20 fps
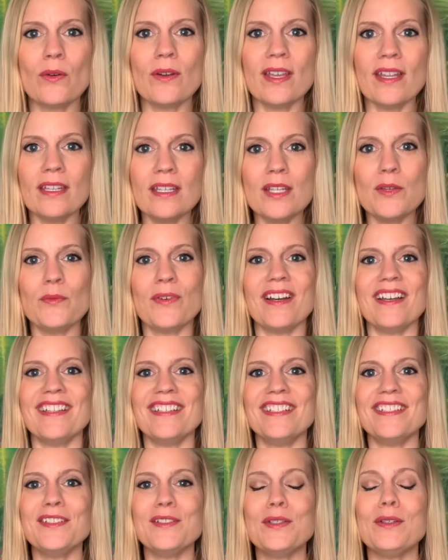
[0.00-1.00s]
anyone
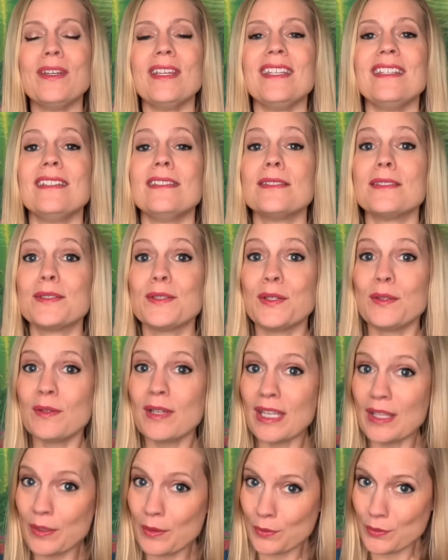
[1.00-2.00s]
who is
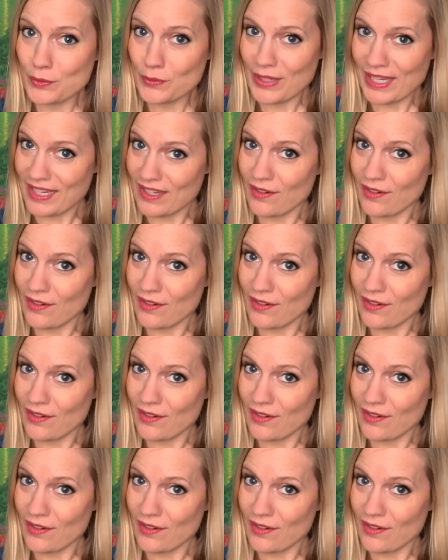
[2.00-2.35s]
going through a